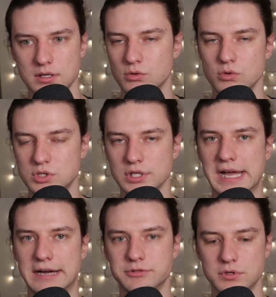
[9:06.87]
So you still
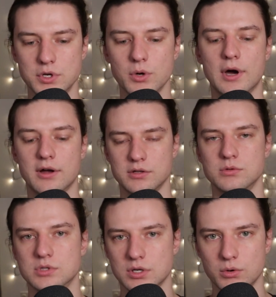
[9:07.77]
have to know how to
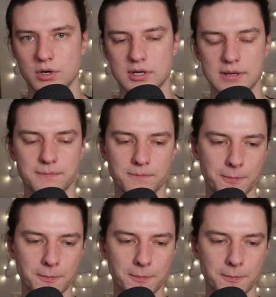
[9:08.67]
use a QWERTY.